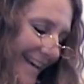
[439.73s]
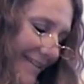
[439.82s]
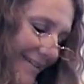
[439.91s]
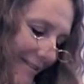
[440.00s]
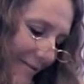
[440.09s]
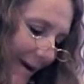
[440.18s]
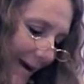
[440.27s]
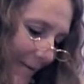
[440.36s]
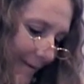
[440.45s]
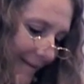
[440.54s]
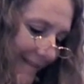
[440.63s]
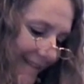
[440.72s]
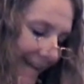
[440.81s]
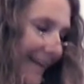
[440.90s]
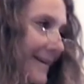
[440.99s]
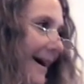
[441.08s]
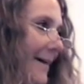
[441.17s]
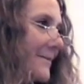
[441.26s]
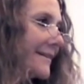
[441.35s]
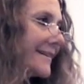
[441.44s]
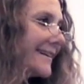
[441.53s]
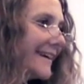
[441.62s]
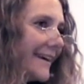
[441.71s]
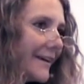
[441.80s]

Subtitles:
Struck with the second option,